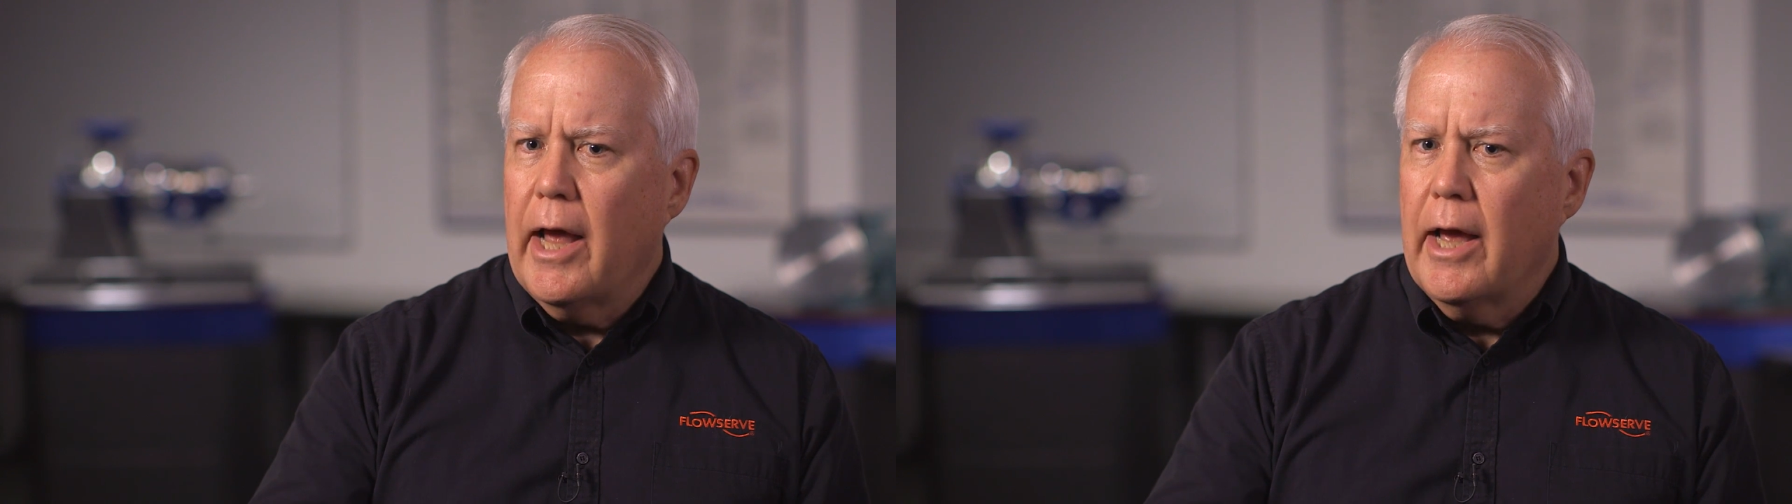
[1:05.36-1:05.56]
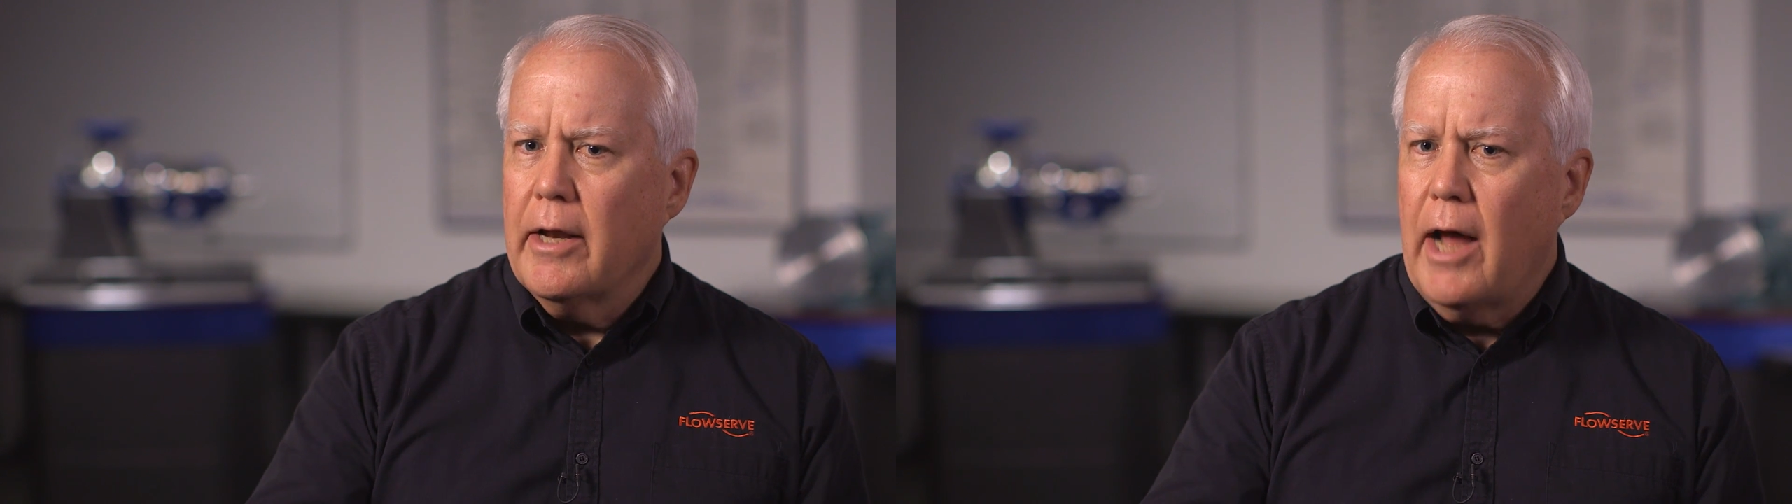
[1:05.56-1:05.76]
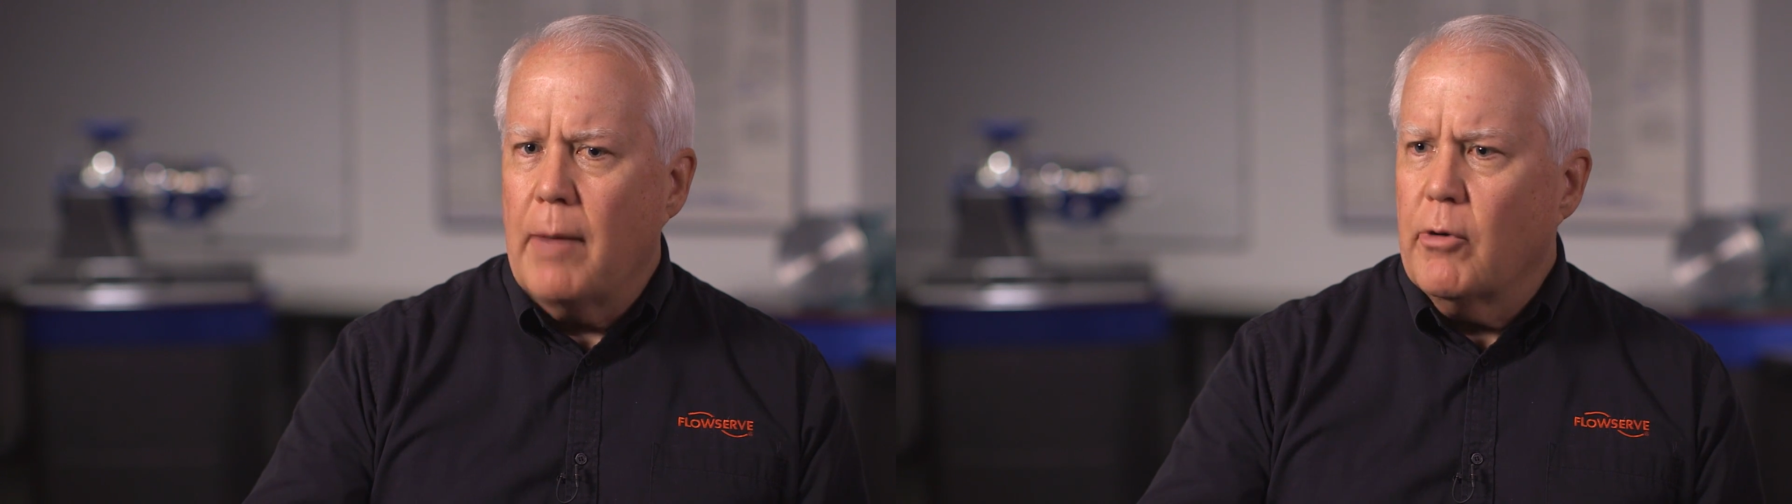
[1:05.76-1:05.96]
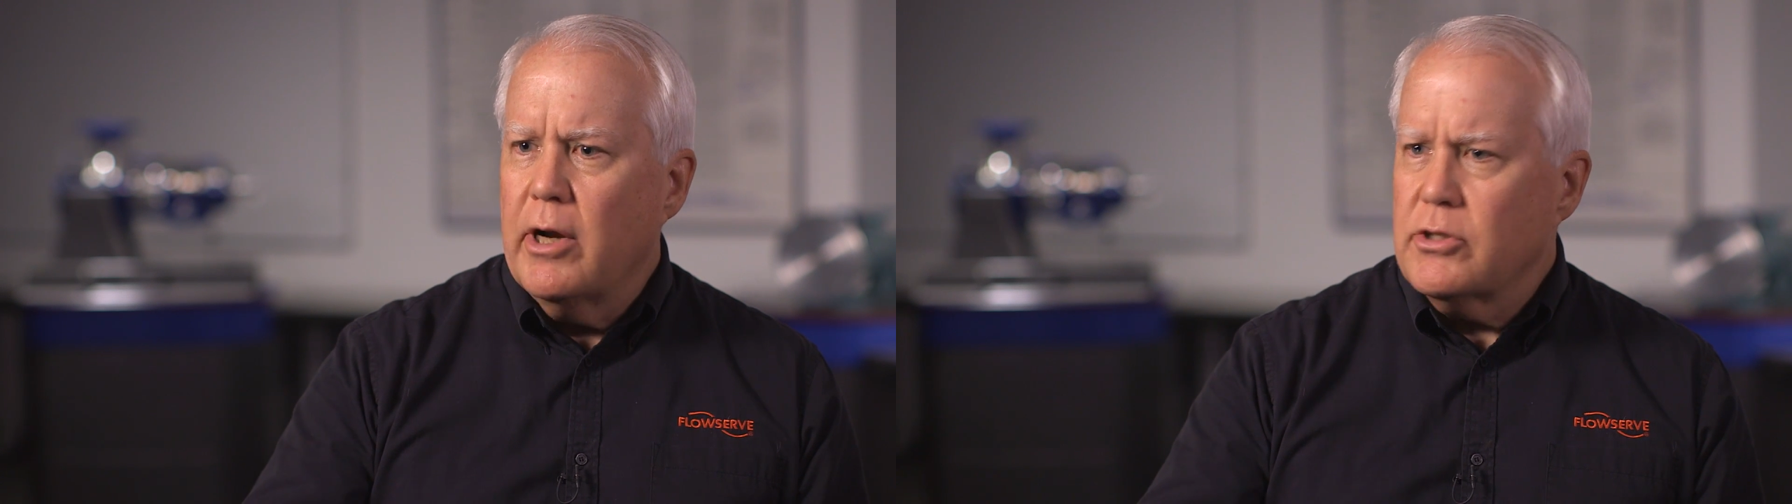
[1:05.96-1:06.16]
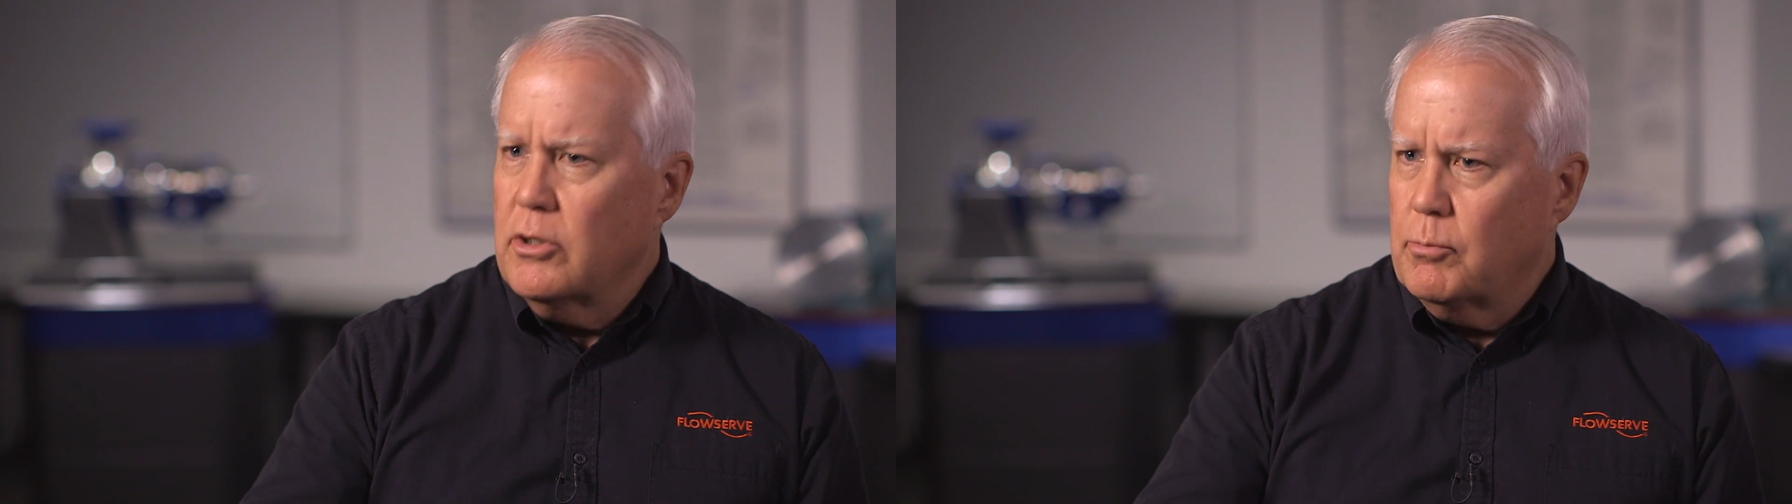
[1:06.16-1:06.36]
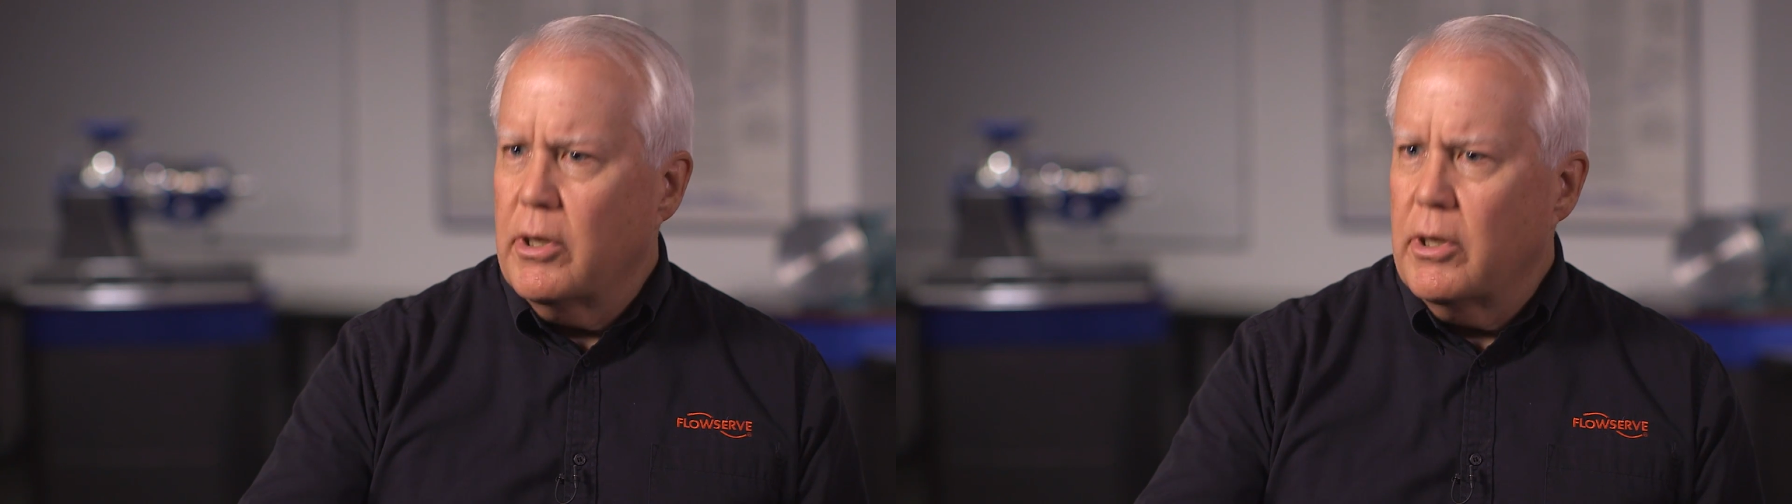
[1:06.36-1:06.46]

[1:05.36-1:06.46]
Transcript: and operational